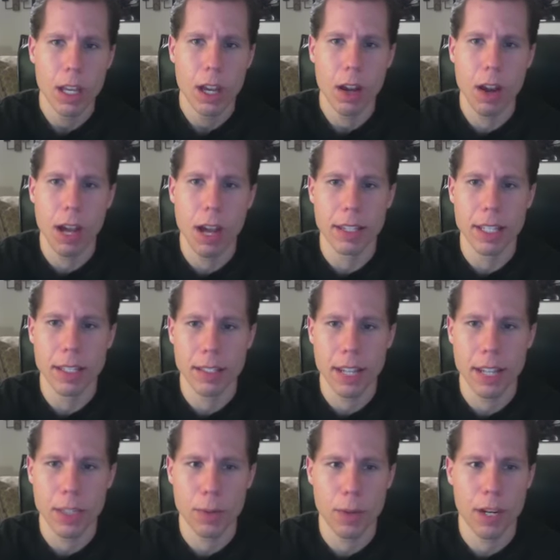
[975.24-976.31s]
All right, this
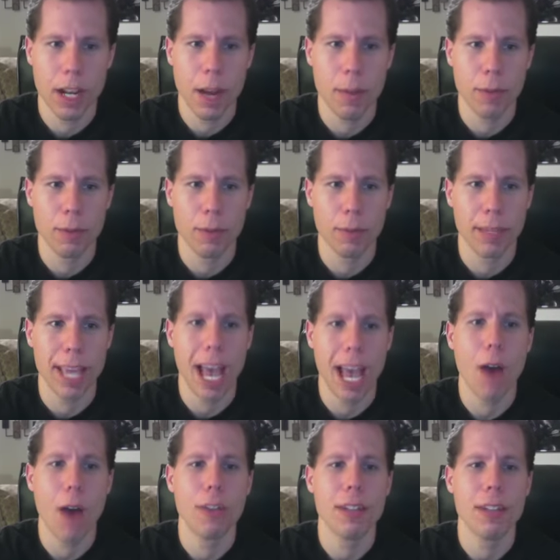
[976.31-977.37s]
next one comes from
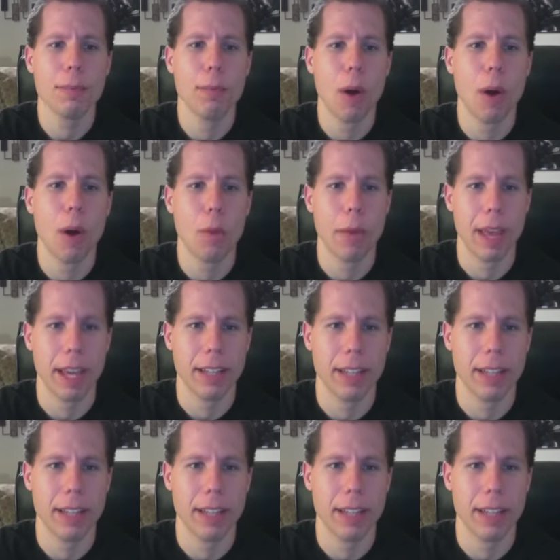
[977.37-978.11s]
Calvin Bowman.